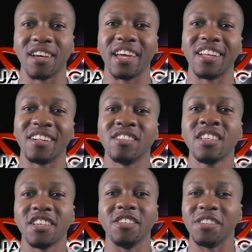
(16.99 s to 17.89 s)
of
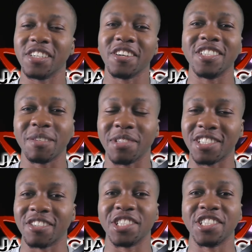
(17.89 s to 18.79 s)
encourage some
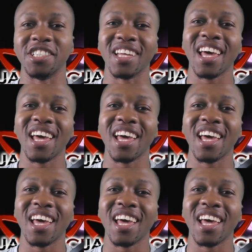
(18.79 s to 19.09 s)
discussion